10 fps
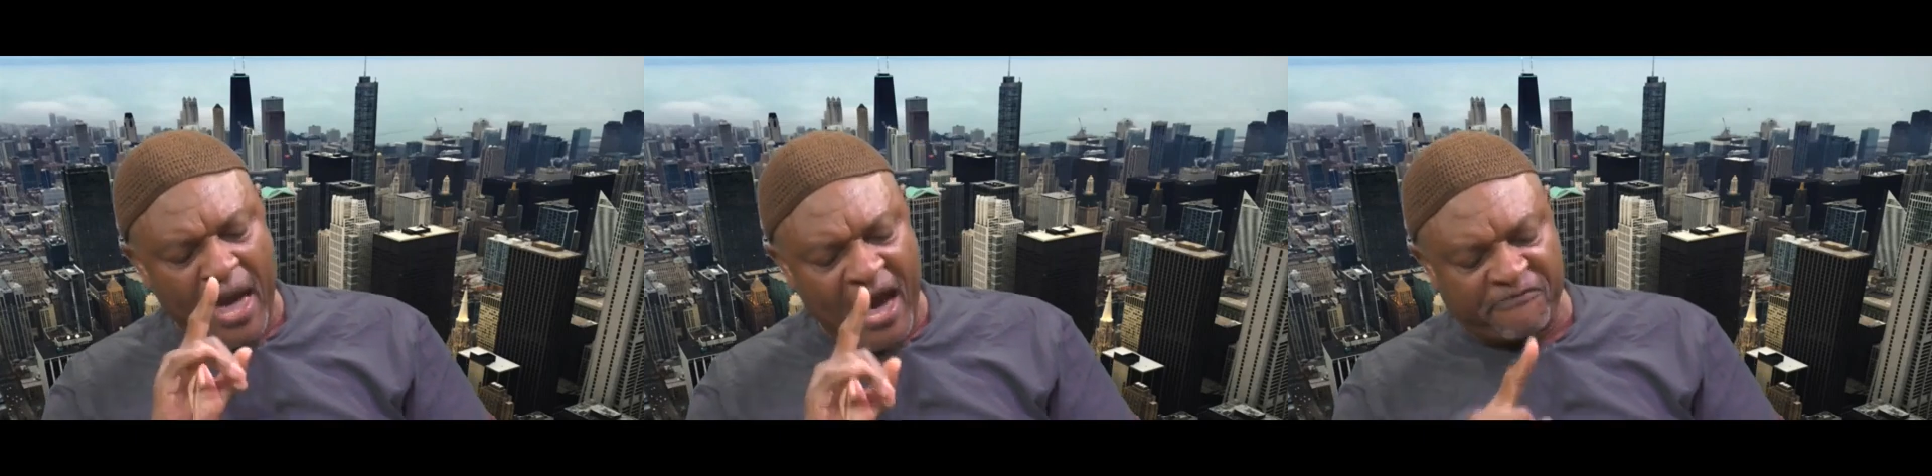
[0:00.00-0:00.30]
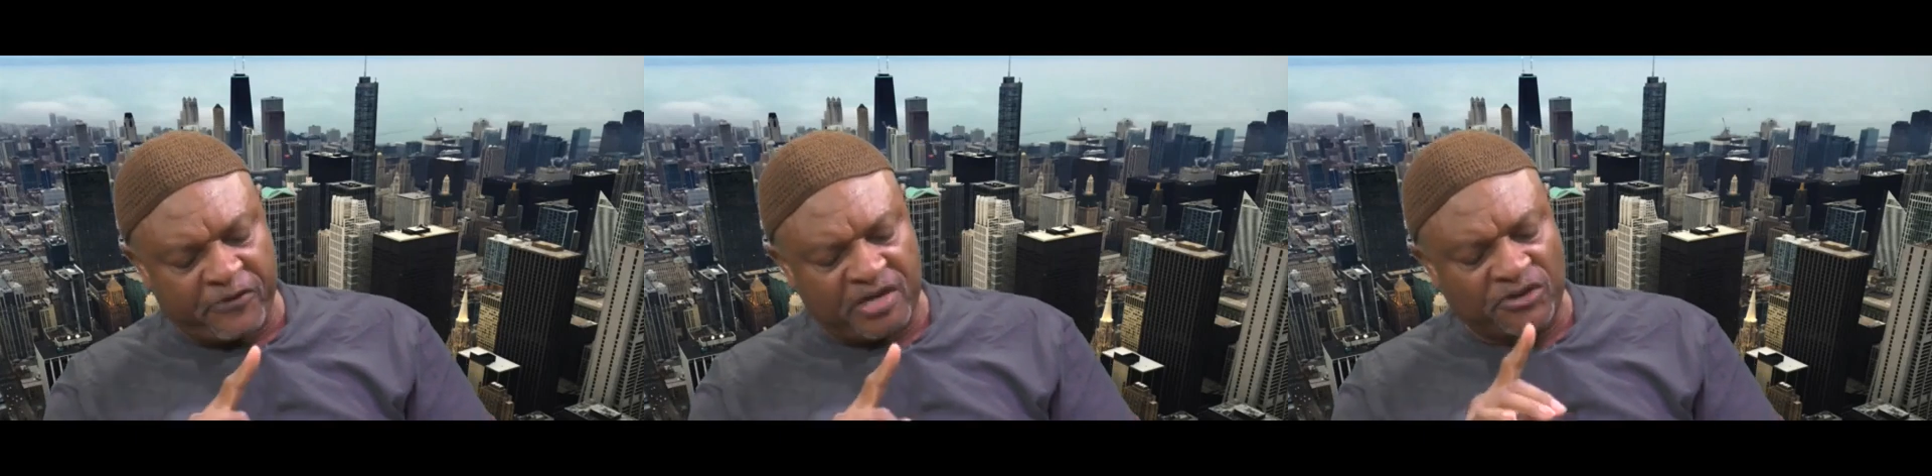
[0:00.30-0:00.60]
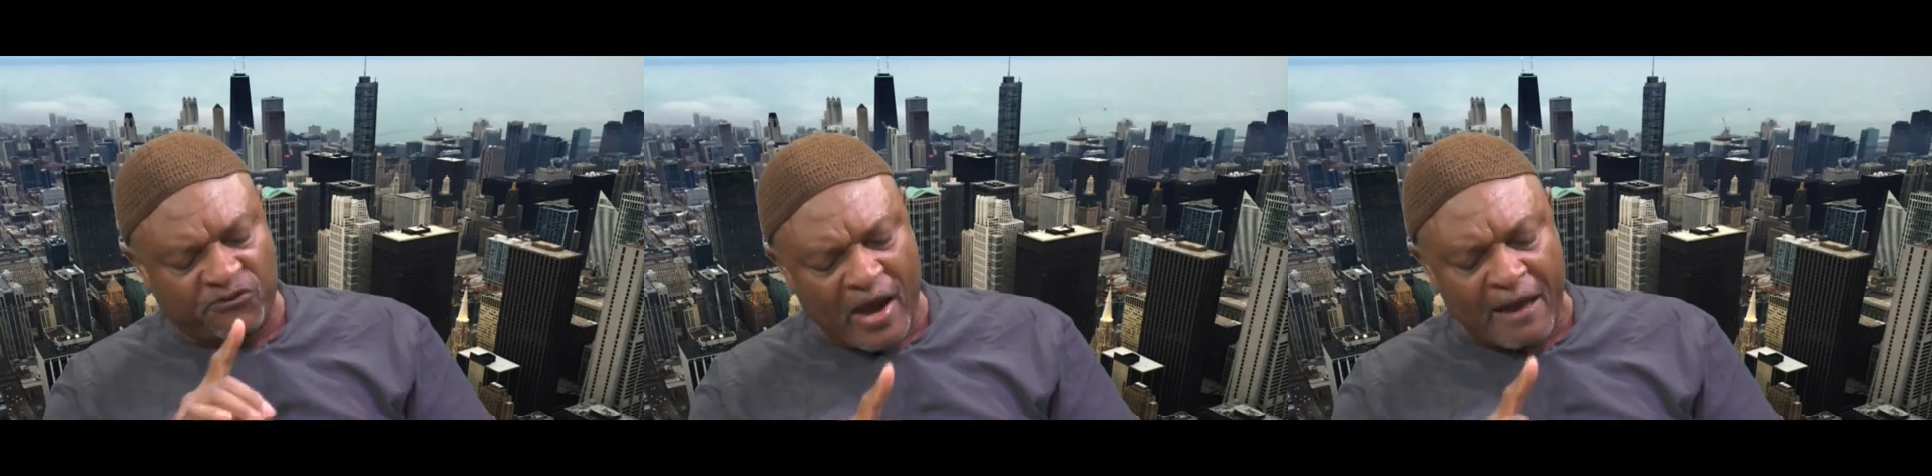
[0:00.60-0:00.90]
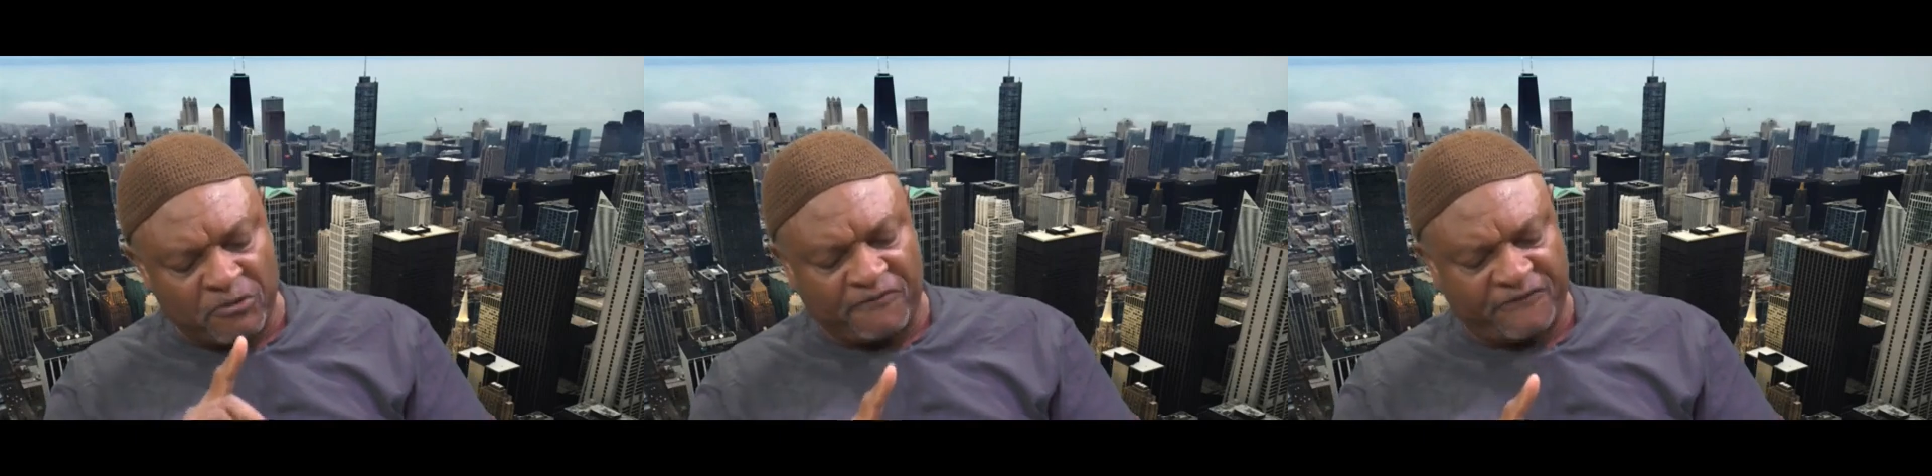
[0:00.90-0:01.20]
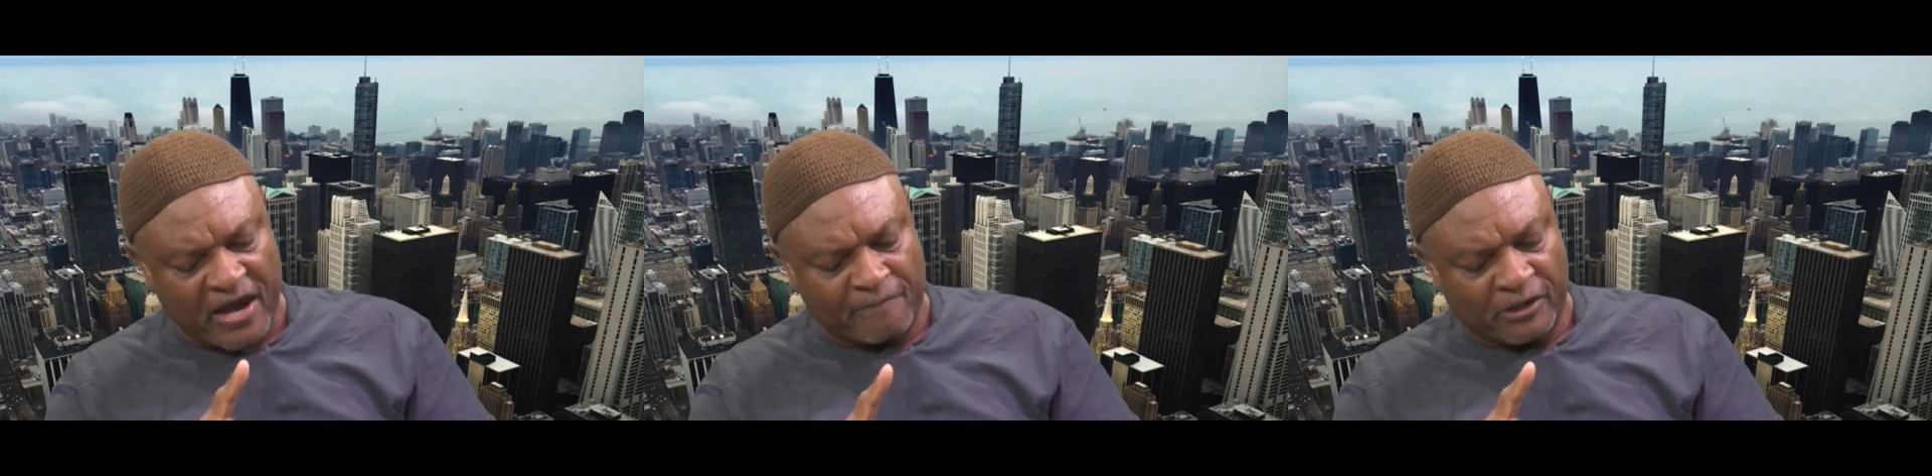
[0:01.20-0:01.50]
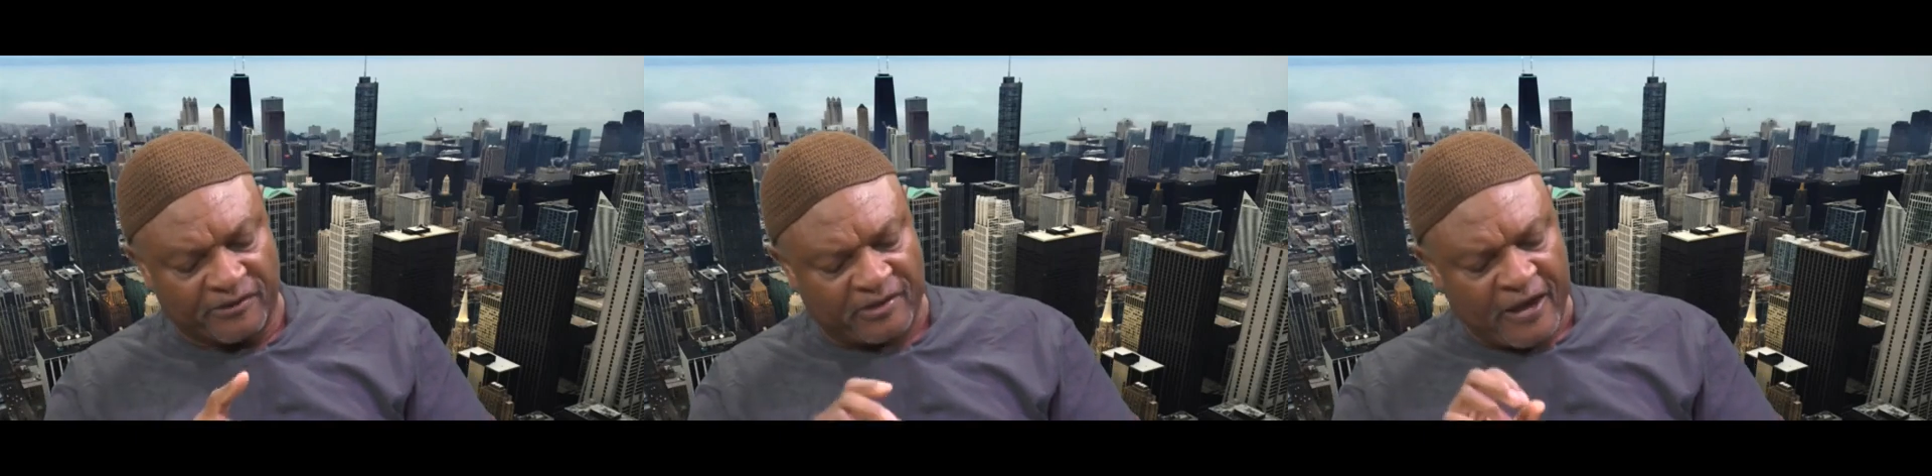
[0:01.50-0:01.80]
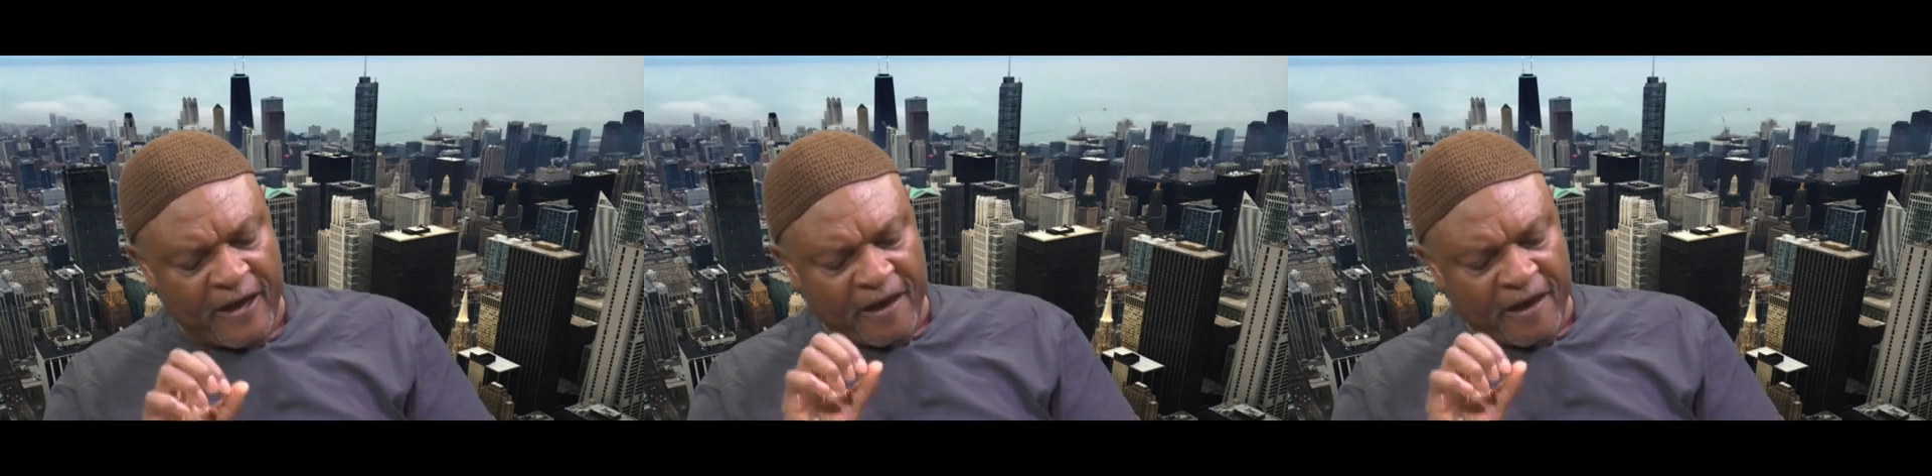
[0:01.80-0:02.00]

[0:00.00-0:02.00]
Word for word: African tribal families